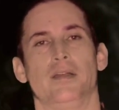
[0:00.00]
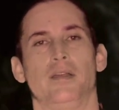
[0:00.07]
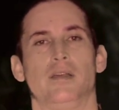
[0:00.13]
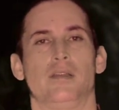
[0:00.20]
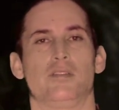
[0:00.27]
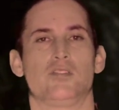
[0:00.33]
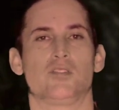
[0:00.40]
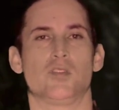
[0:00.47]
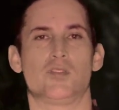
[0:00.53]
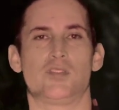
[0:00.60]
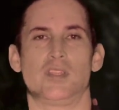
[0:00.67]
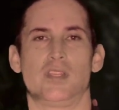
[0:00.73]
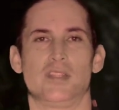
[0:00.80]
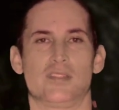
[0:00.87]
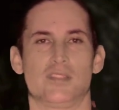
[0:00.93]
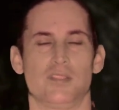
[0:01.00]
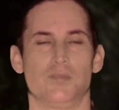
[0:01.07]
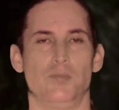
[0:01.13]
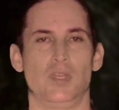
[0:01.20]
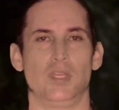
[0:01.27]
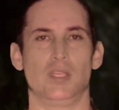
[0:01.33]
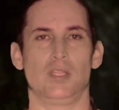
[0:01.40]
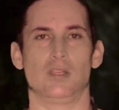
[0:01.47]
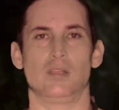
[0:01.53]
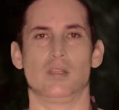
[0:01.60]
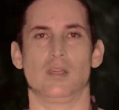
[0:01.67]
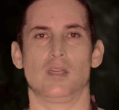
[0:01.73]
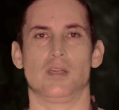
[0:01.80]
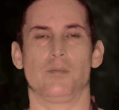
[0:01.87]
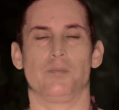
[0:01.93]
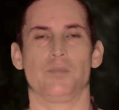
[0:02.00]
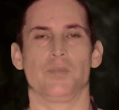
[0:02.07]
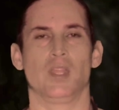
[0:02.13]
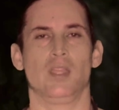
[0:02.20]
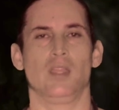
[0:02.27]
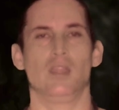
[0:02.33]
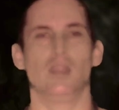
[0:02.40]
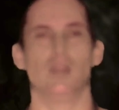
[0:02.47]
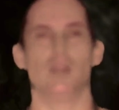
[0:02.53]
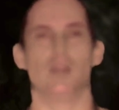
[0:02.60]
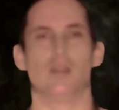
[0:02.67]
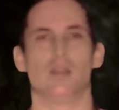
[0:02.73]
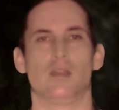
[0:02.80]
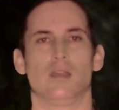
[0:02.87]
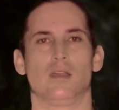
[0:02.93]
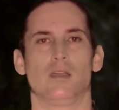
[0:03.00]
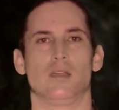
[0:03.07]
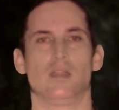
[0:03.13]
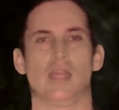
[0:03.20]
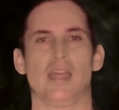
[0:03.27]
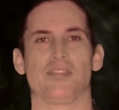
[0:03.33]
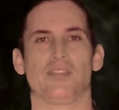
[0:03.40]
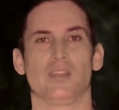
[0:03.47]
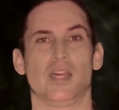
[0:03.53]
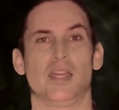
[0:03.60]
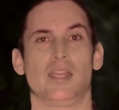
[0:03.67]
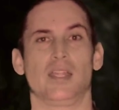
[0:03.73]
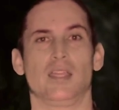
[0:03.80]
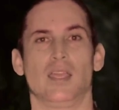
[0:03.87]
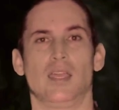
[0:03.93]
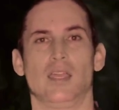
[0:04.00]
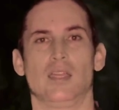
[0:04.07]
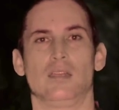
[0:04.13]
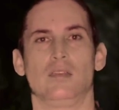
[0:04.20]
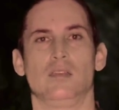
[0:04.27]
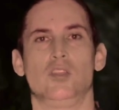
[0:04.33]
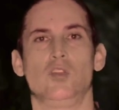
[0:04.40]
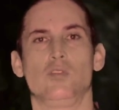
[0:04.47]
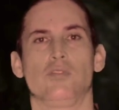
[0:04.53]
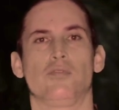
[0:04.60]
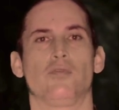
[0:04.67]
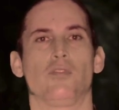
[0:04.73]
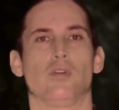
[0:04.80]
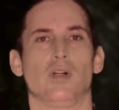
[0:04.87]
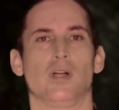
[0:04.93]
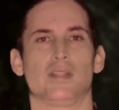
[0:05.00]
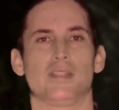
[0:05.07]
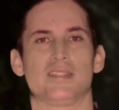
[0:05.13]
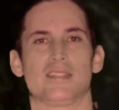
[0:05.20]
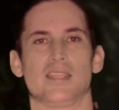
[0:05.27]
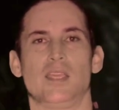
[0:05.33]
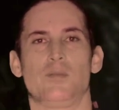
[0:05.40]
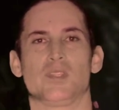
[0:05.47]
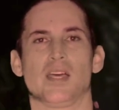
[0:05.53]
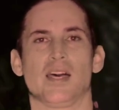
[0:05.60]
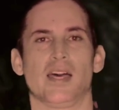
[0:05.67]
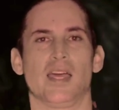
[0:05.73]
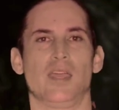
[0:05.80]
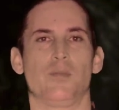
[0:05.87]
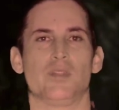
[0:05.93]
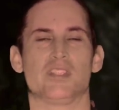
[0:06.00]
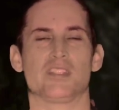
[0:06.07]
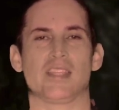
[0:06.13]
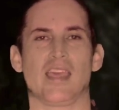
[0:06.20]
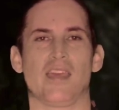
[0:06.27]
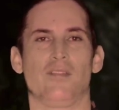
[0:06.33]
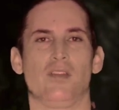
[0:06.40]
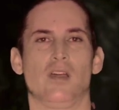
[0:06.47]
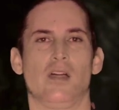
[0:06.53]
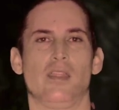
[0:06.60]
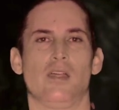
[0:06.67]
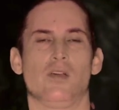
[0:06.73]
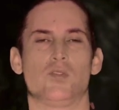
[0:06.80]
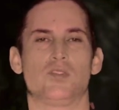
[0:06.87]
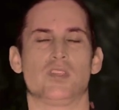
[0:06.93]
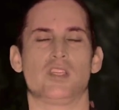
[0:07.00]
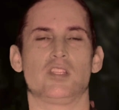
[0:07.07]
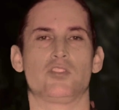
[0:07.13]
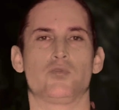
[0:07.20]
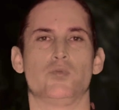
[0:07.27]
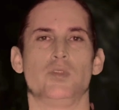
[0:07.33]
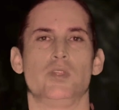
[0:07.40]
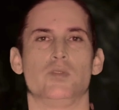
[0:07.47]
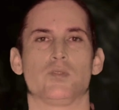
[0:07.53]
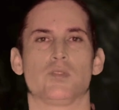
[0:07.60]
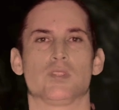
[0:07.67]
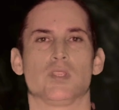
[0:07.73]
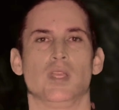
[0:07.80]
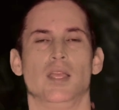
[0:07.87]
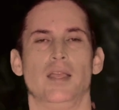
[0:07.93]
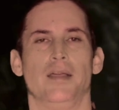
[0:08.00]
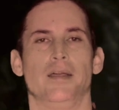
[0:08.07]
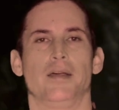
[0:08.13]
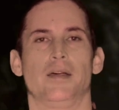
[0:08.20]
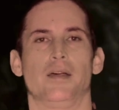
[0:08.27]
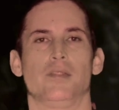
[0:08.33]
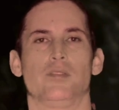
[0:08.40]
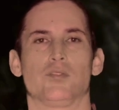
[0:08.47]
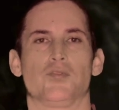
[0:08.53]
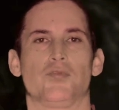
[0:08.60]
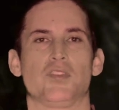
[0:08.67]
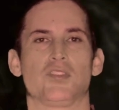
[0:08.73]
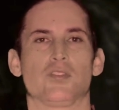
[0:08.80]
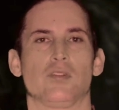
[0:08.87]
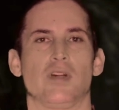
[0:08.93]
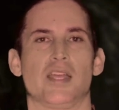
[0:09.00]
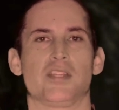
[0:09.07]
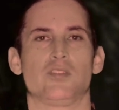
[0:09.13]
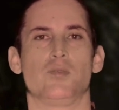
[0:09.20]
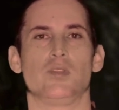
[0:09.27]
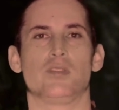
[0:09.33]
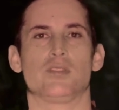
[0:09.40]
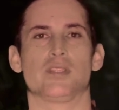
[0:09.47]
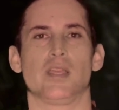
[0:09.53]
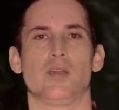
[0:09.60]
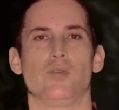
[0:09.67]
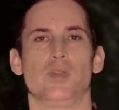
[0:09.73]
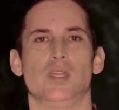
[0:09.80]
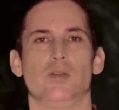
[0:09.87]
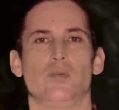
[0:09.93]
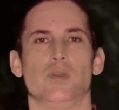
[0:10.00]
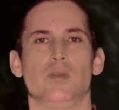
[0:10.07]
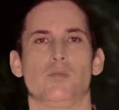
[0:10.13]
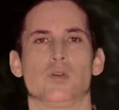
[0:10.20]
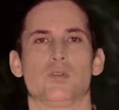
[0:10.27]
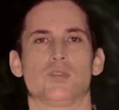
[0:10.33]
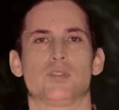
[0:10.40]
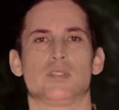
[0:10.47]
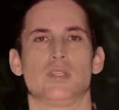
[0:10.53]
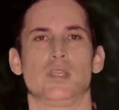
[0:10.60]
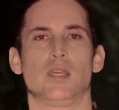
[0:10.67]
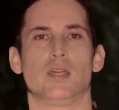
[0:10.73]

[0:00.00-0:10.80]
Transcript: uh, associated to being um, uh, athletic and youthful at the same time and just having all those attributes, uh, those physical attributes that we, we most